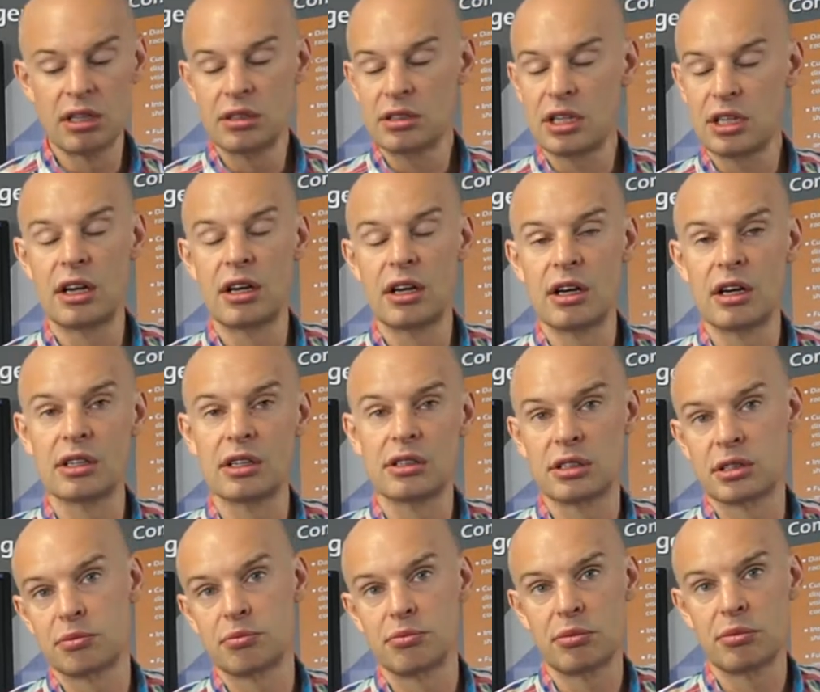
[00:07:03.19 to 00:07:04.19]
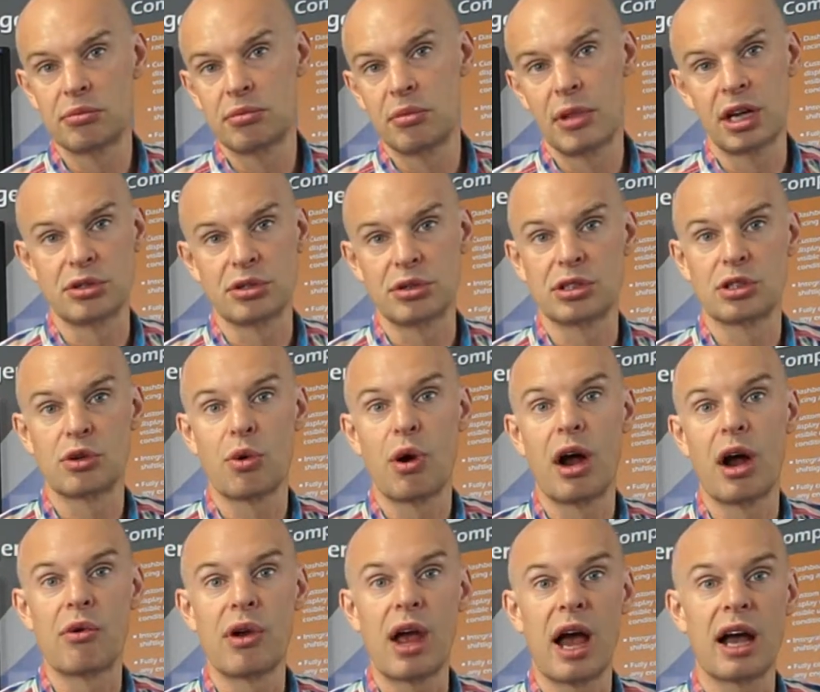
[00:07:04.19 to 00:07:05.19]
10 Hertz, make sure it's quite
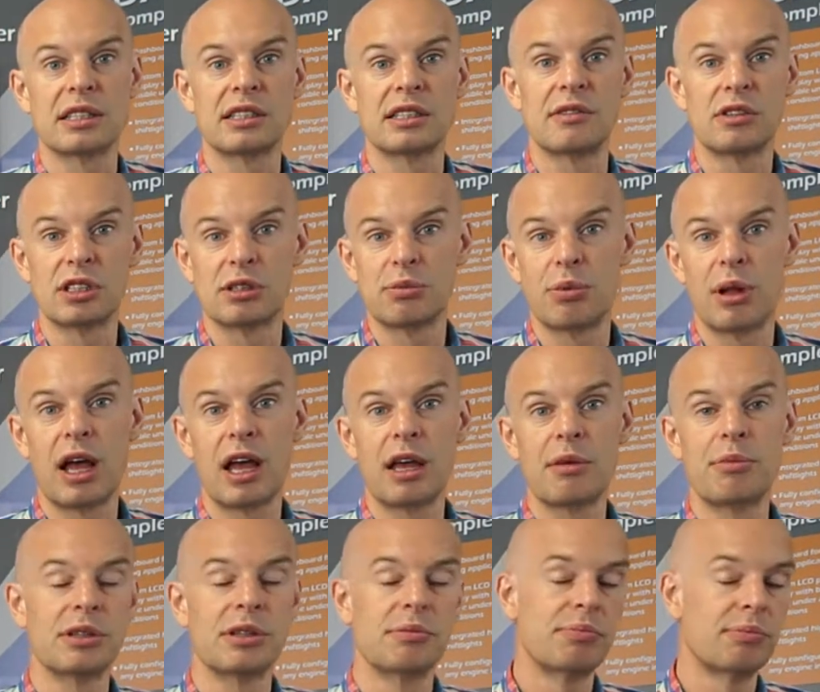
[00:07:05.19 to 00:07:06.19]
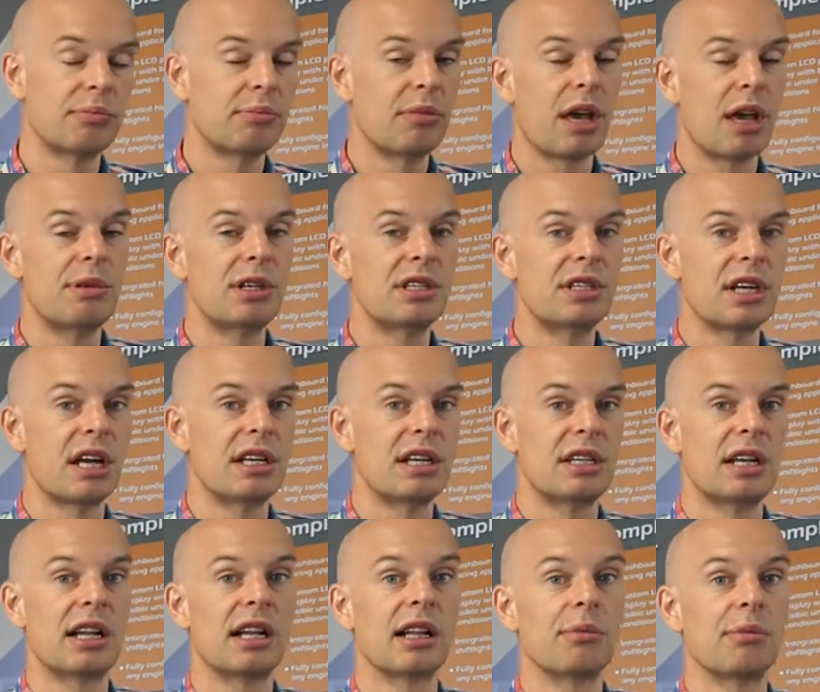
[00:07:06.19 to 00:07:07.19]
a reactive display, but maybe
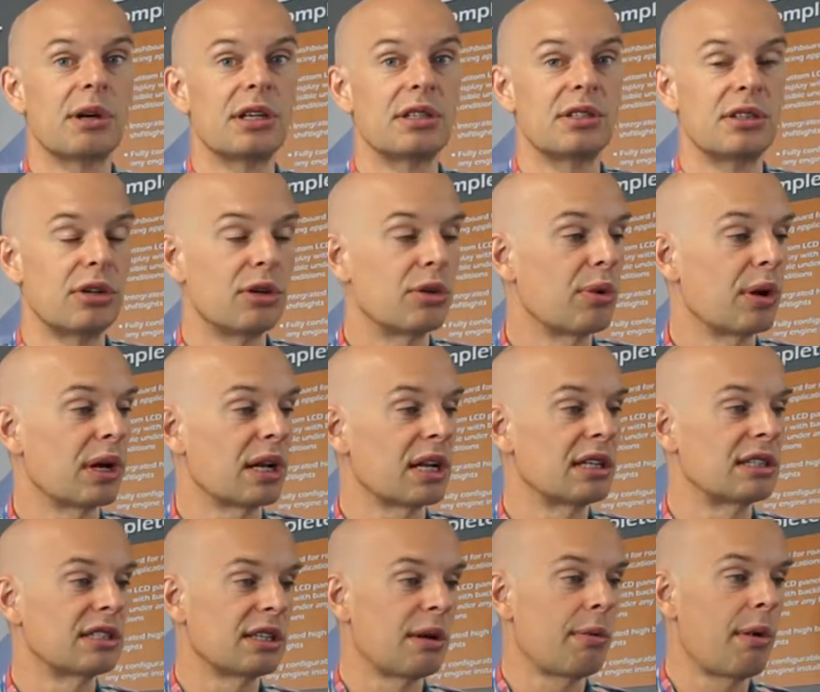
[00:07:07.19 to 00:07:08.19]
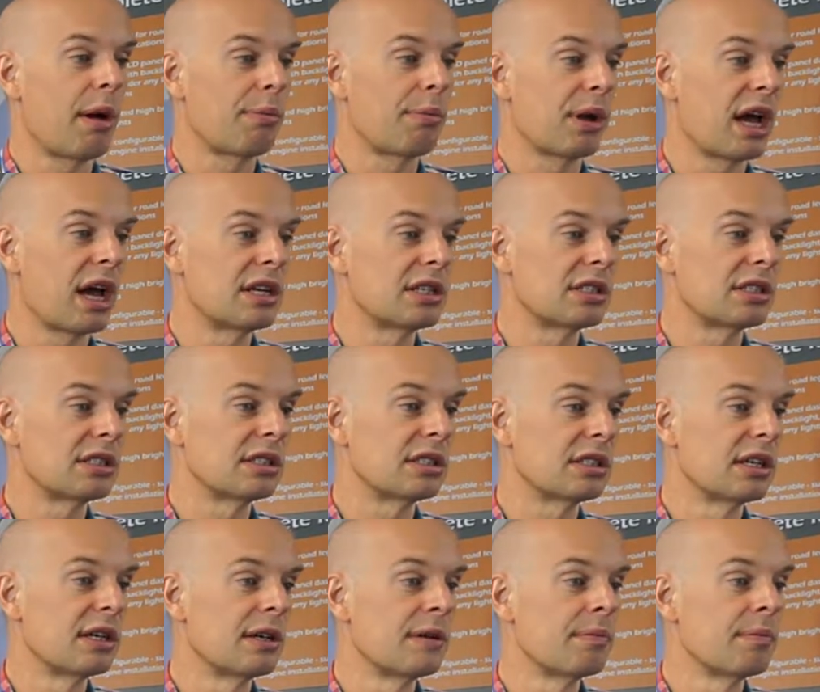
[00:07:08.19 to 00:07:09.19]
changing a little bit too quickly in some applications.
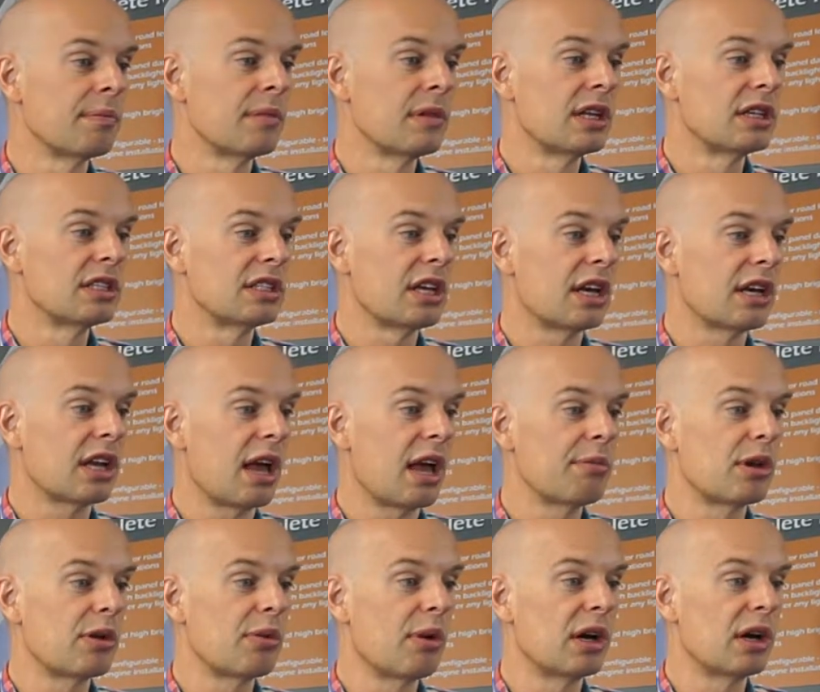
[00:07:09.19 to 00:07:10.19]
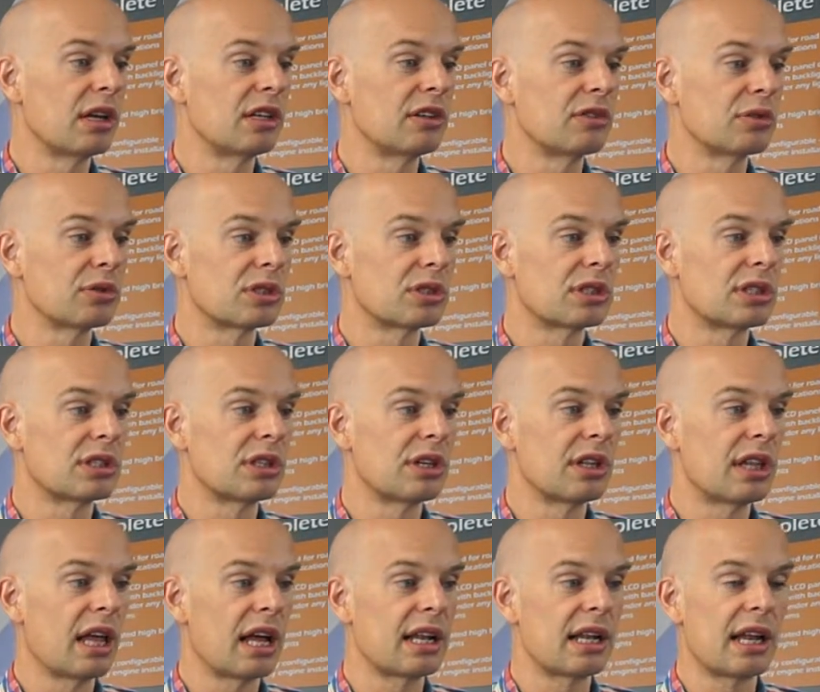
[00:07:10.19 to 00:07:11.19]
So it can be quite useful to turn
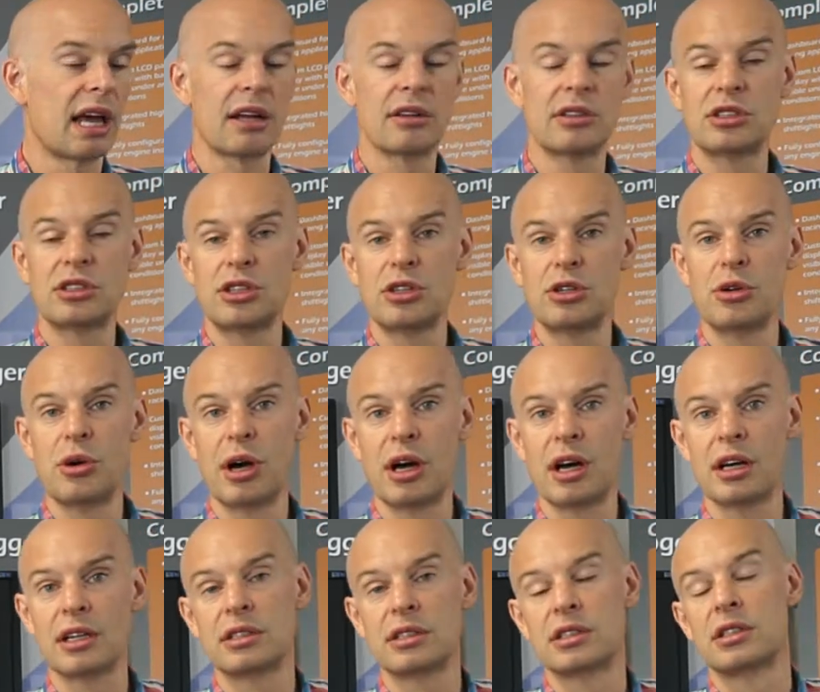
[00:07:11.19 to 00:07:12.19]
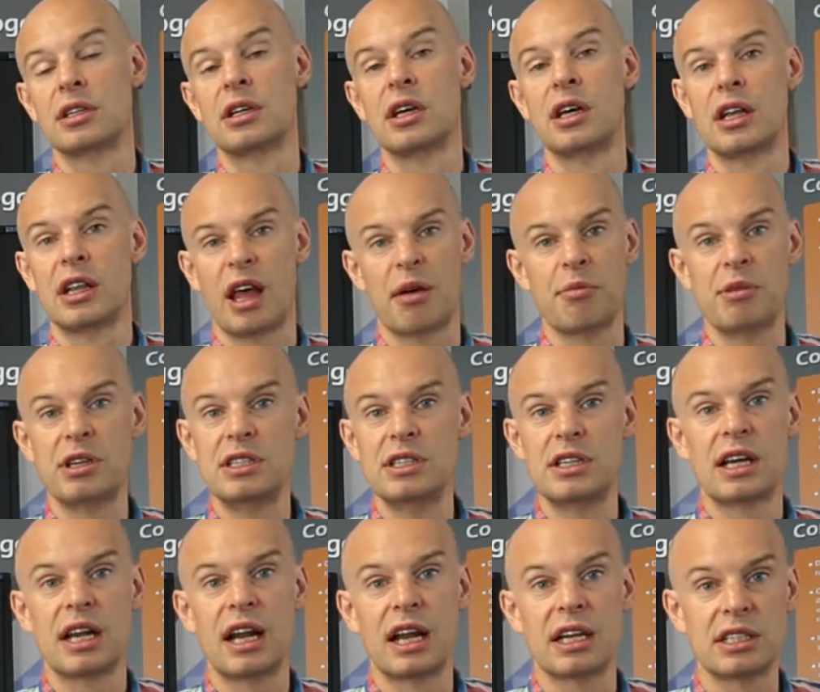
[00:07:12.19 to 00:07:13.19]
that down. 2 Hertz, that means you
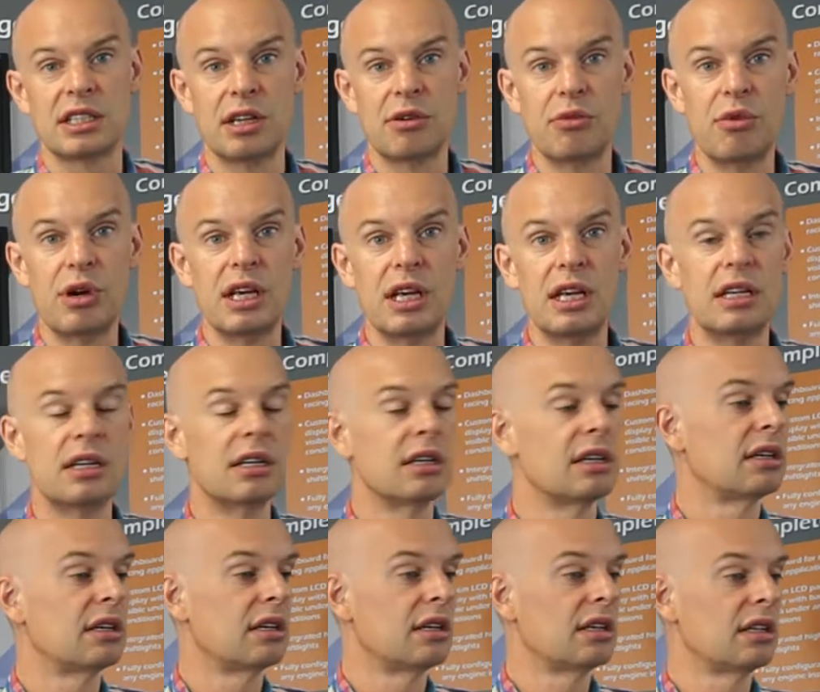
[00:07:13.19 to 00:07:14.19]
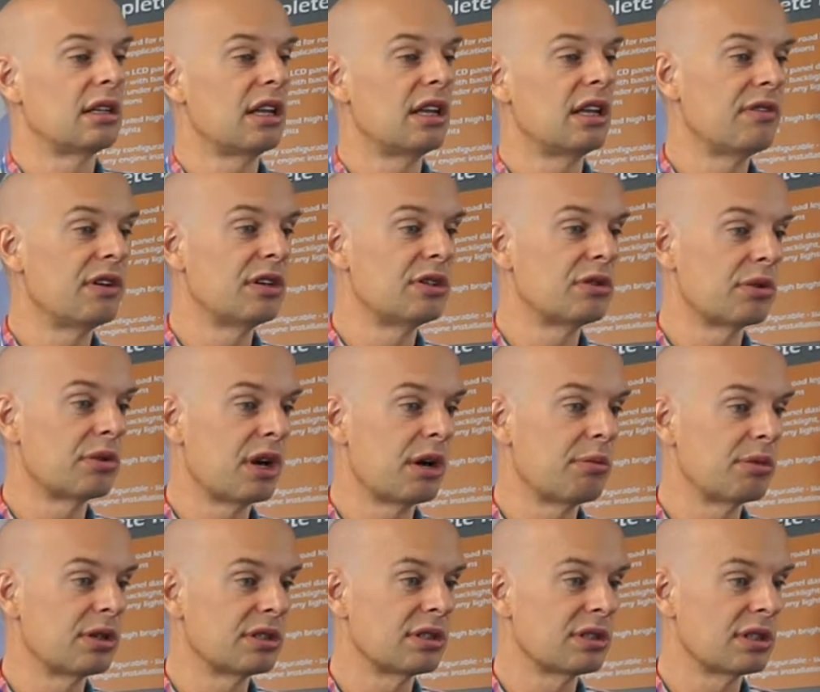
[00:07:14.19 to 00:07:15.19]
can actually read the individual
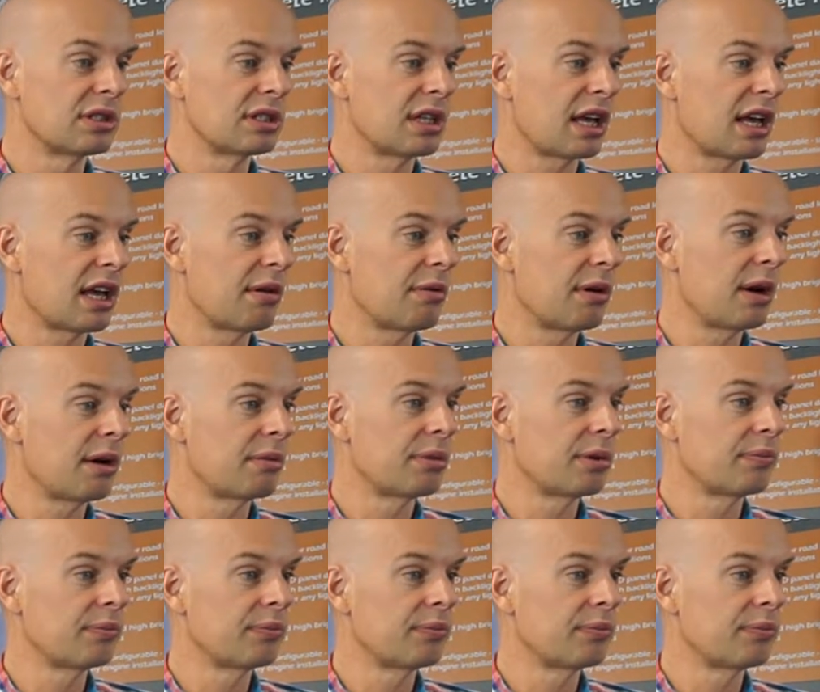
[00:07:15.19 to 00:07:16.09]
numbers as they come up.